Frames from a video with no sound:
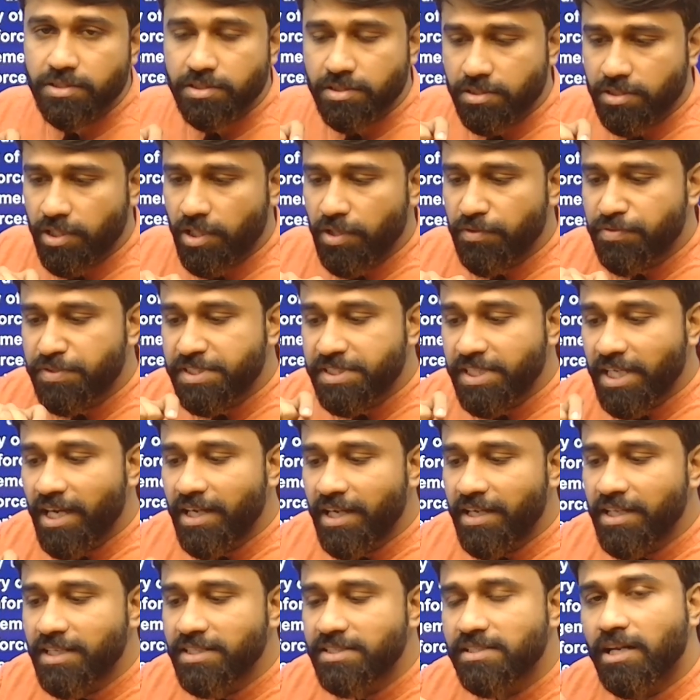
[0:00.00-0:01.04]
if state
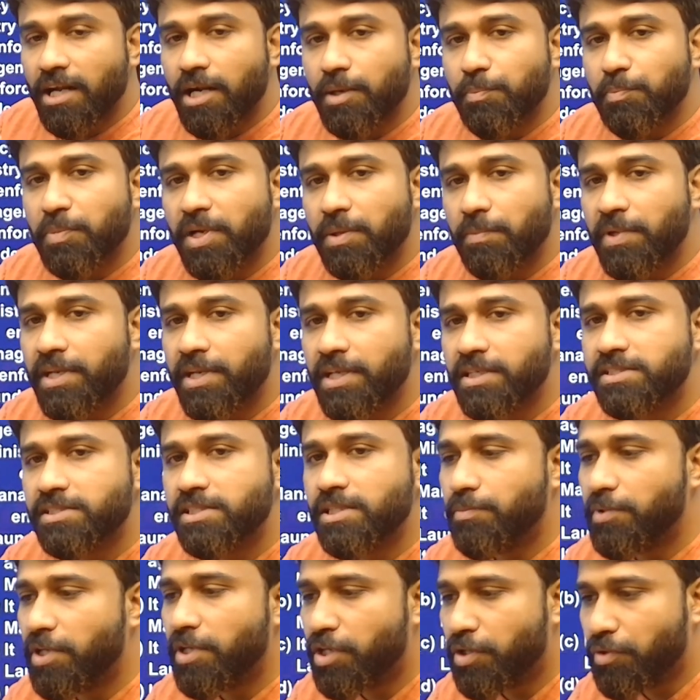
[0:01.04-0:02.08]
is not permitting
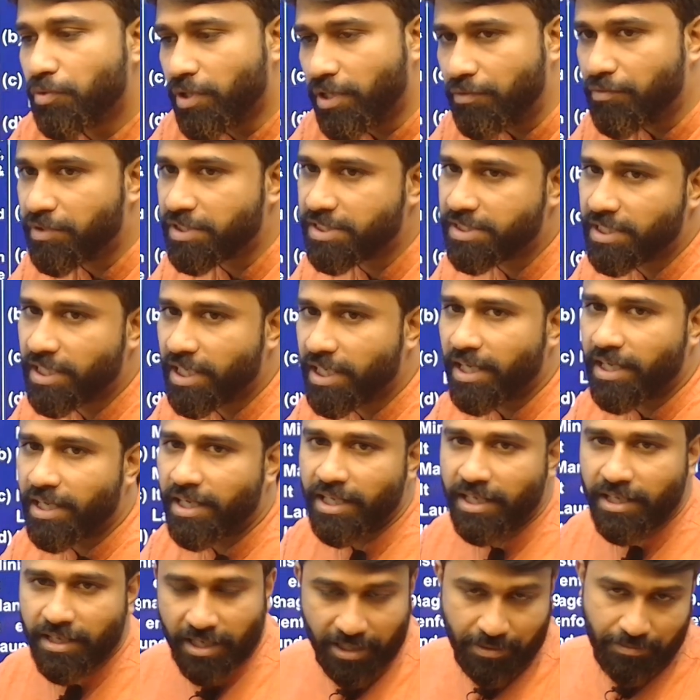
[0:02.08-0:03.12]
CBI to investigate any
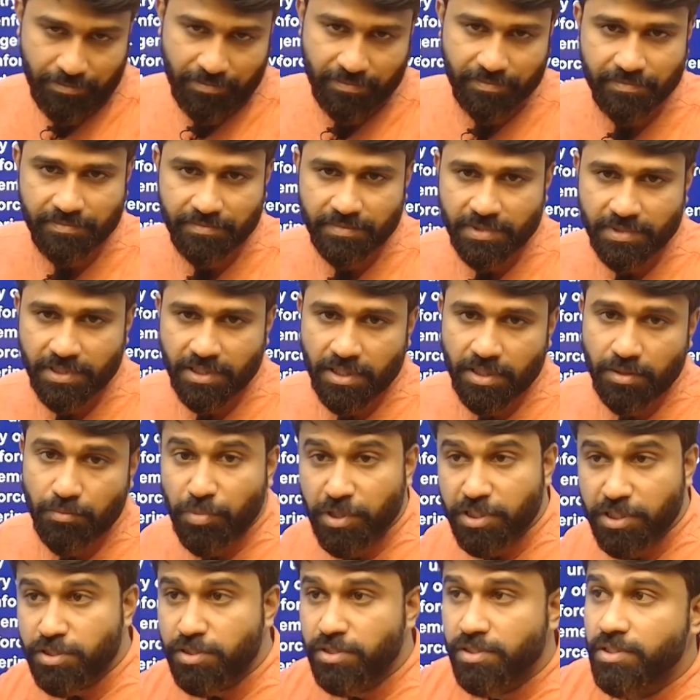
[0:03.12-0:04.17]
crime,
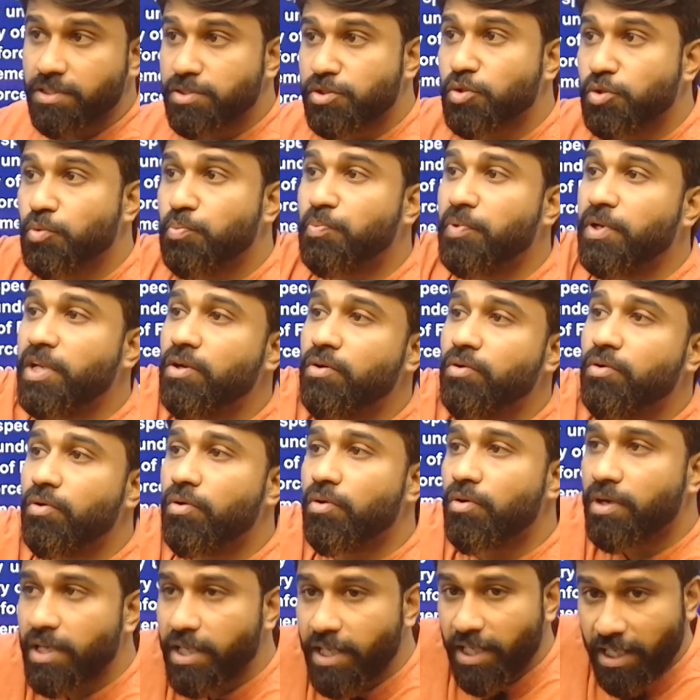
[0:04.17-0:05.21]
but Supreme
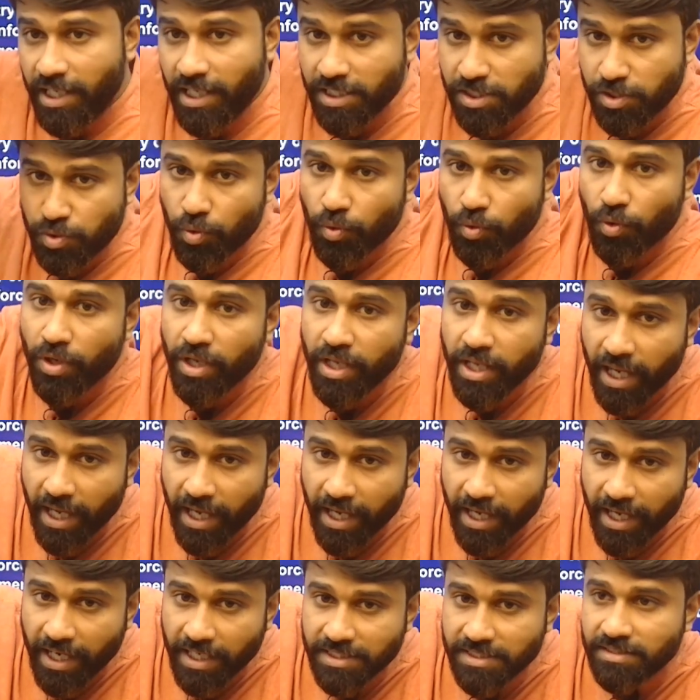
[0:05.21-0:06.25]
Court is going
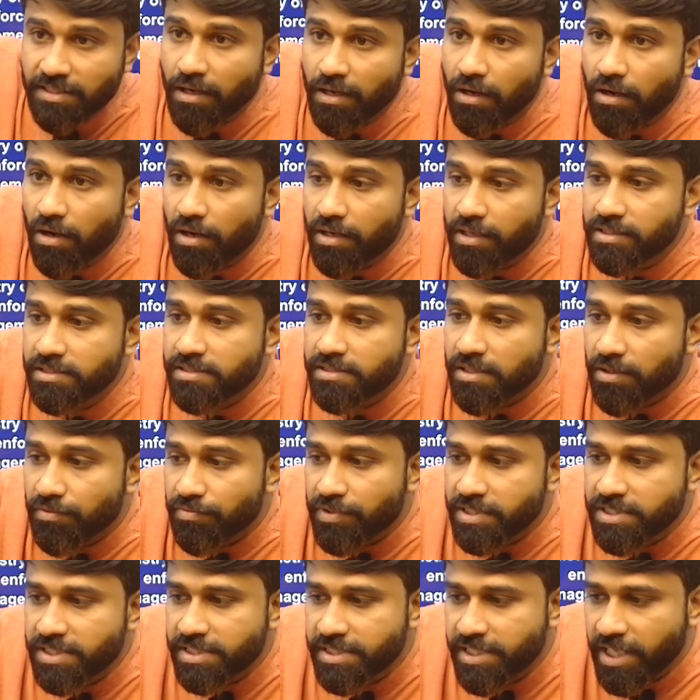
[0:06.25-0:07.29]
against the orders of
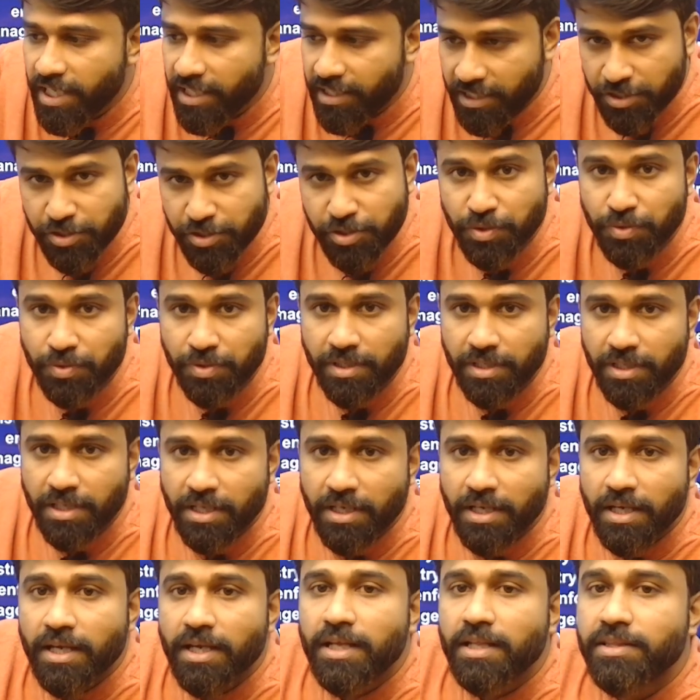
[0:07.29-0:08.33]
the state issued,
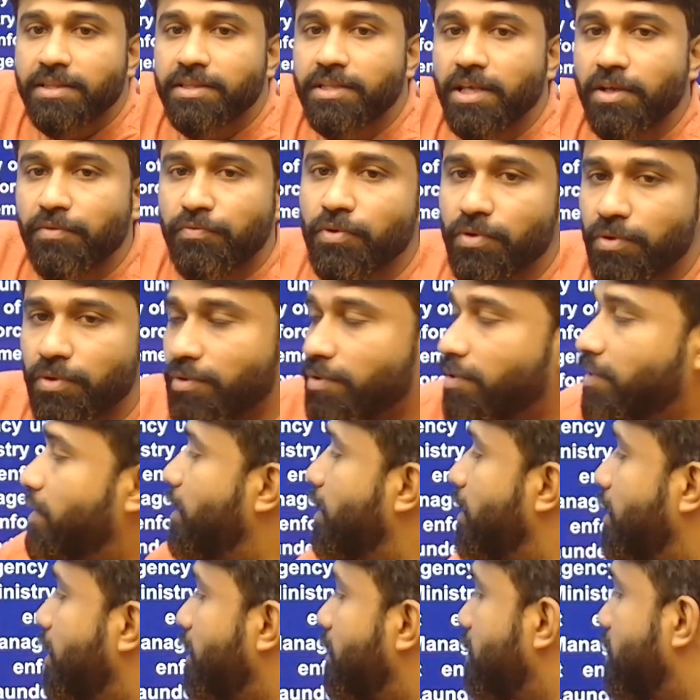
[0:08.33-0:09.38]
therefore,
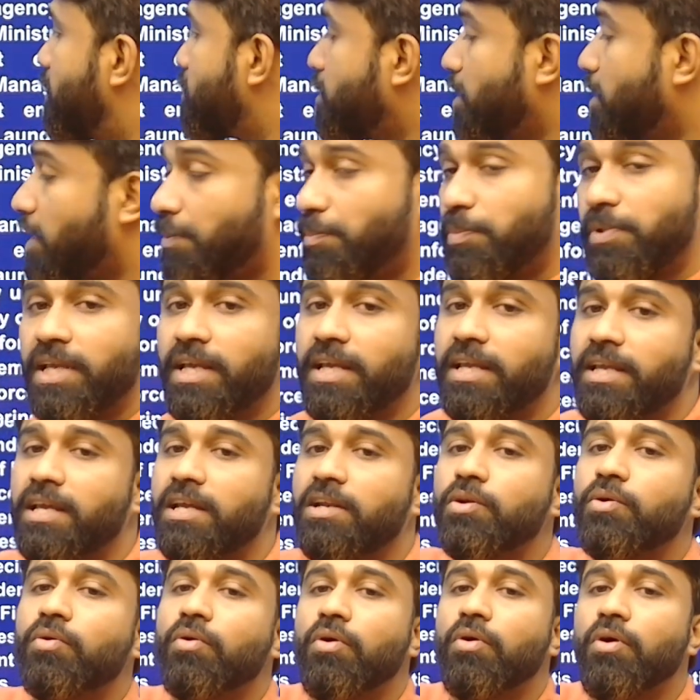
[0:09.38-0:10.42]
the CBI
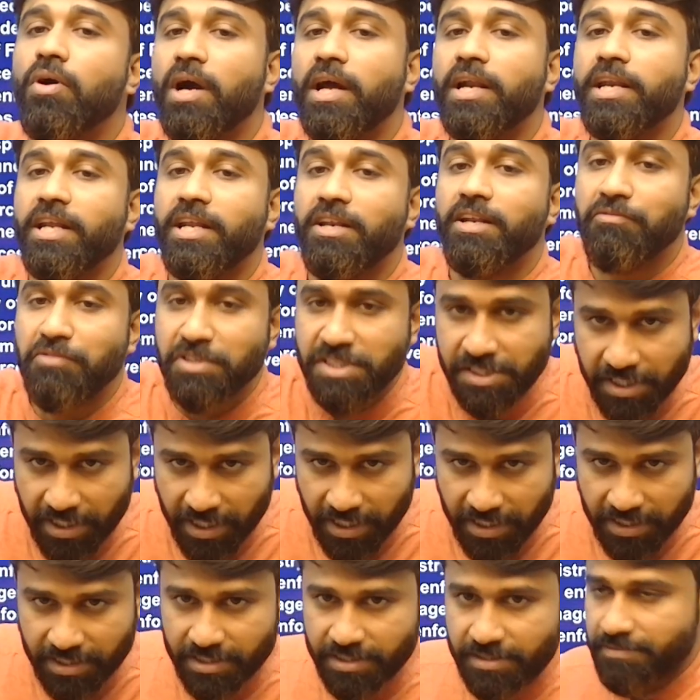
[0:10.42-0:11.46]
can go and investigate.